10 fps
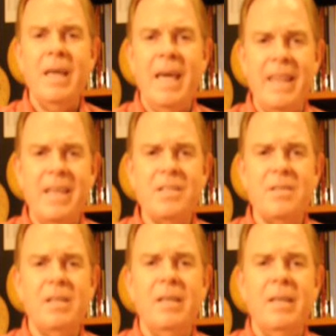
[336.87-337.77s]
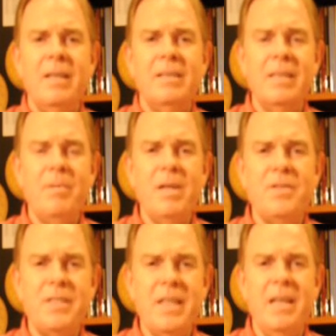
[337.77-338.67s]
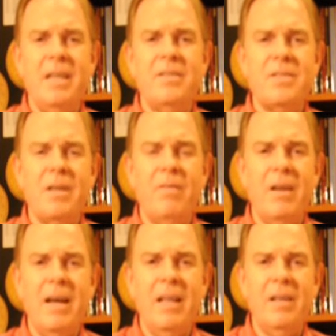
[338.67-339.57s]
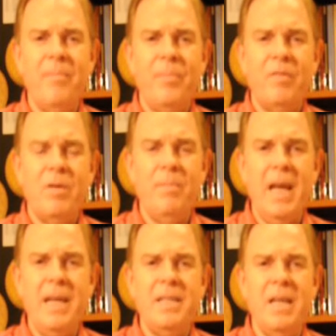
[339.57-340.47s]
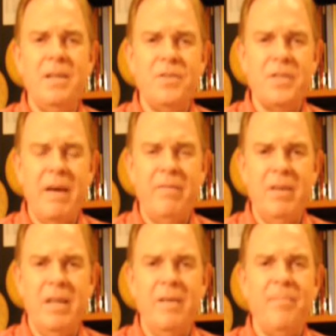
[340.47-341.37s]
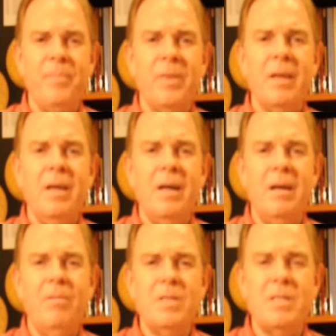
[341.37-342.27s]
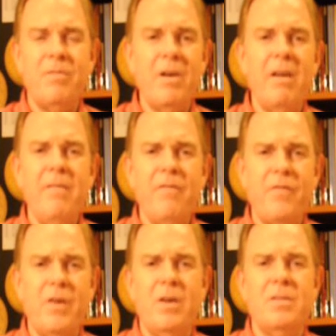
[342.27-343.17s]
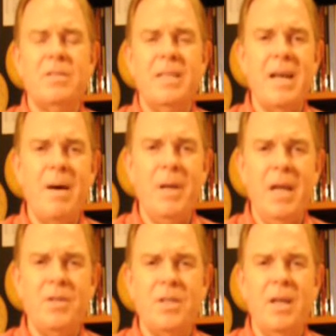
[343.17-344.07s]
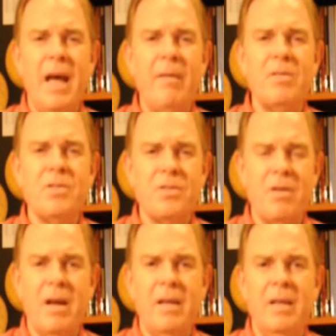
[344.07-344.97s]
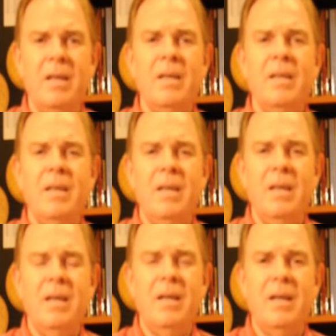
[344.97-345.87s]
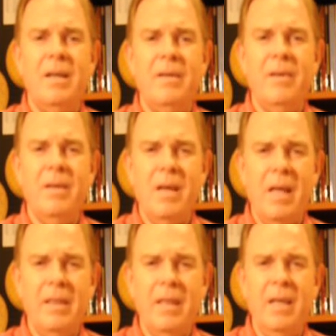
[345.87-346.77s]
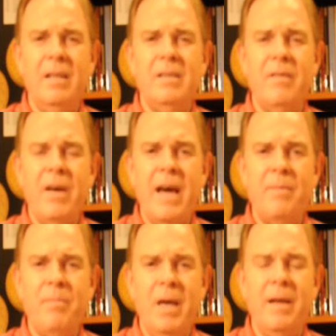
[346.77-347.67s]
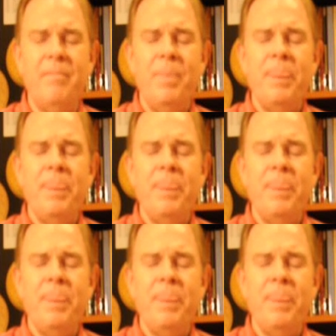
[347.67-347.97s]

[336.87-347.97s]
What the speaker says: And this Liberty Seated silver dollar from 1870 was the very first denomination ever struck at the Nevada Mint.